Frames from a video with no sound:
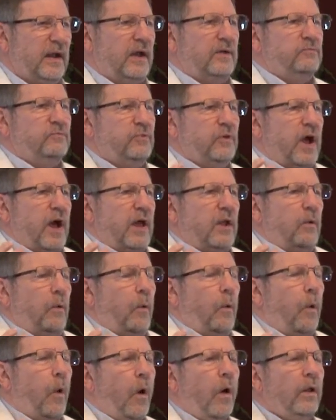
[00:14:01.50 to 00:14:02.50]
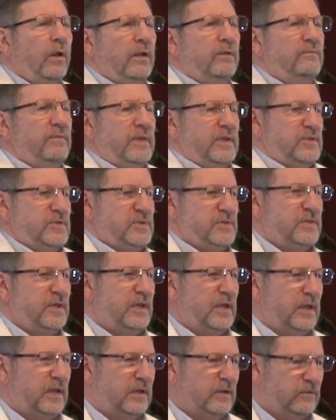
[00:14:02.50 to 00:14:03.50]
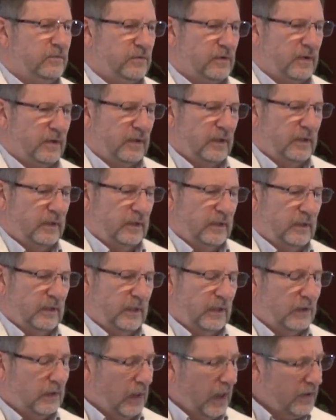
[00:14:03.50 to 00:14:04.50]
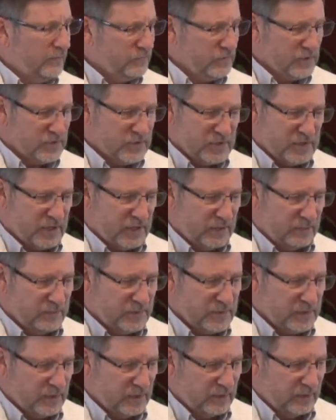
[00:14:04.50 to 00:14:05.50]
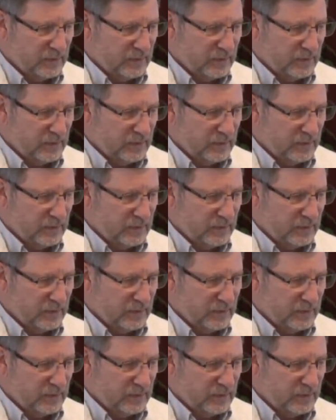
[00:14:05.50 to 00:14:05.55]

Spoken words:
I've tried all of these things and life just seems